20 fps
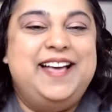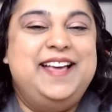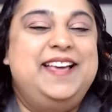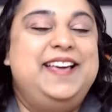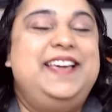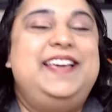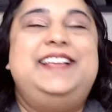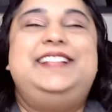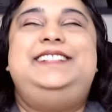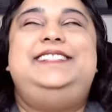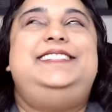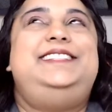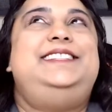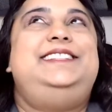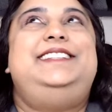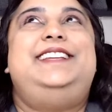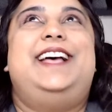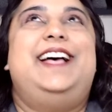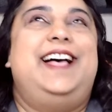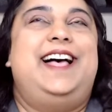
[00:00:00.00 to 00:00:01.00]
it's
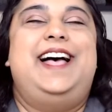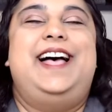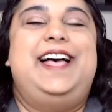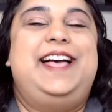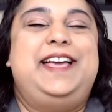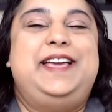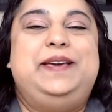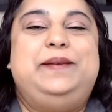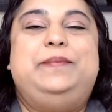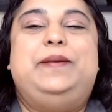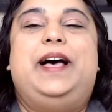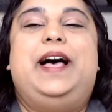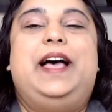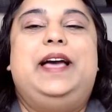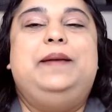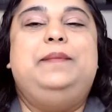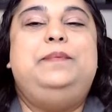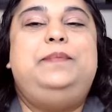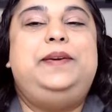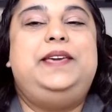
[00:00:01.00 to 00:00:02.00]
time.
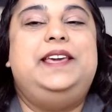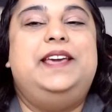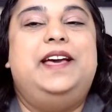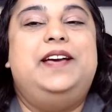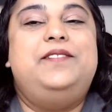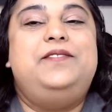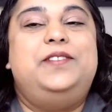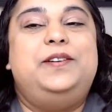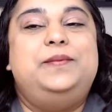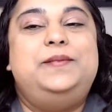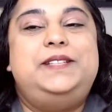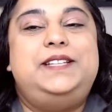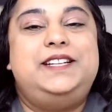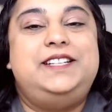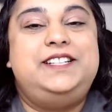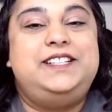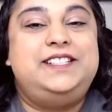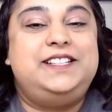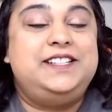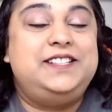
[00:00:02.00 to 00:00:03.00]
I'm Pia from
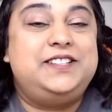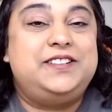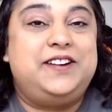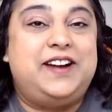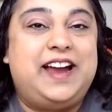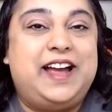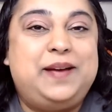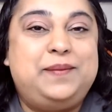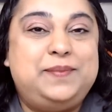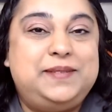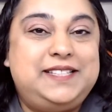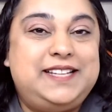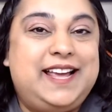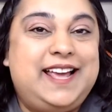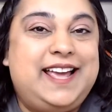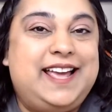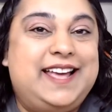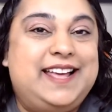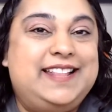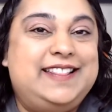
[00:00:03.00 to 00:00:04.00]
Stitches and Scraps,
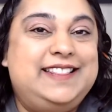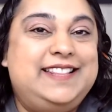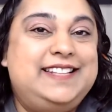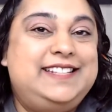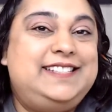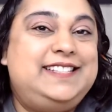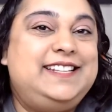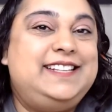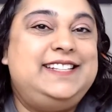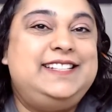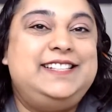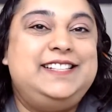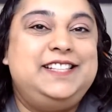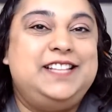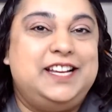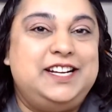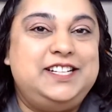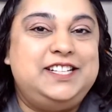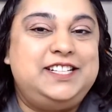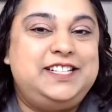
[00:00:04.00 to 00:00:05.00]
and this is
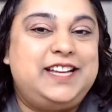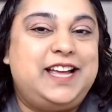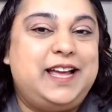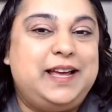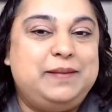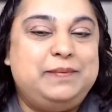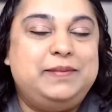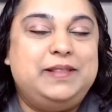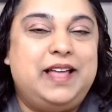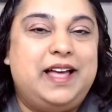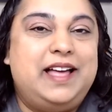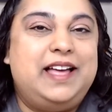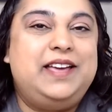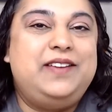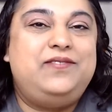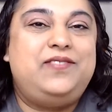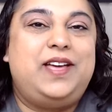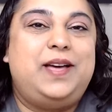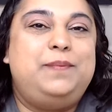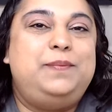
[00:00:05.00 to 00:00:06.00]
Lunchtime Live
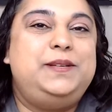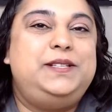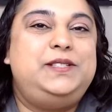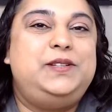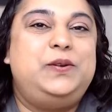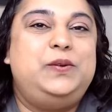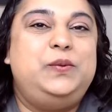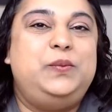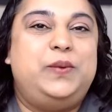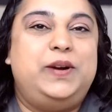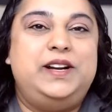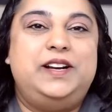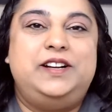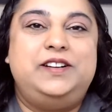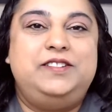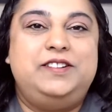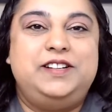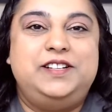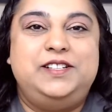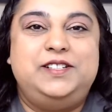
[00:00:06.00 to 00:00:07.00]
episode
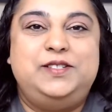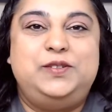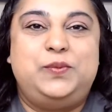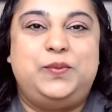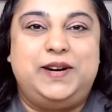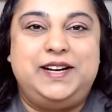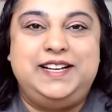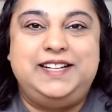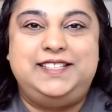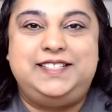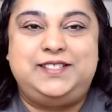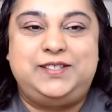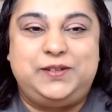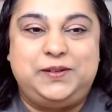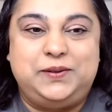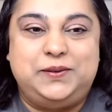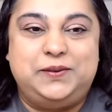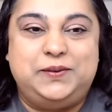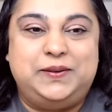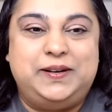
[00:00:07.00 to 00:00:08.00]

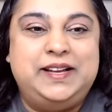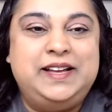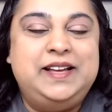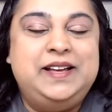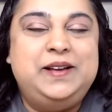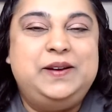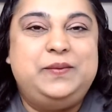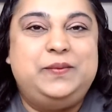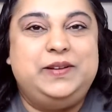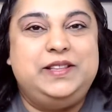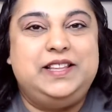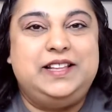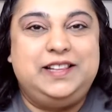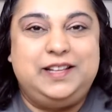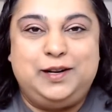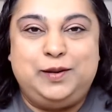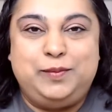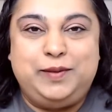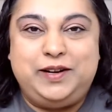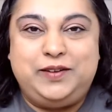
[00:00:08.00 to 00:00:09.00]
122 with a
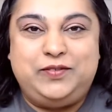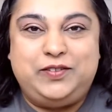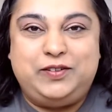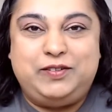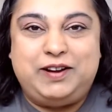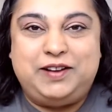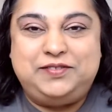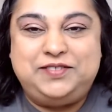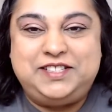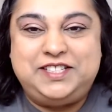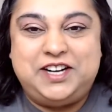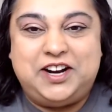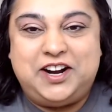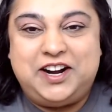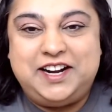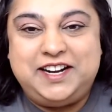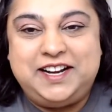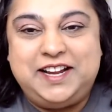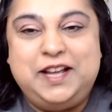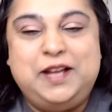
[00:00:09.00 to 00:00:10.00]
little bit of a rough
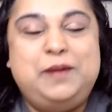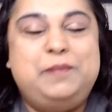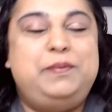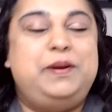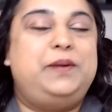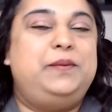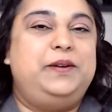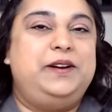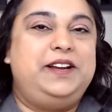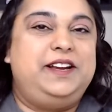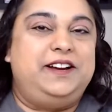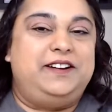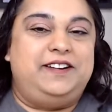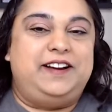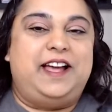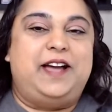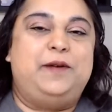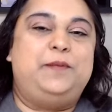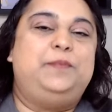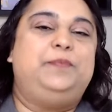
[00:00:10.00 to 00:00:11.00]
start. But we're here
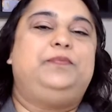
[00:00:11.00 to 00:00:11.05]
now.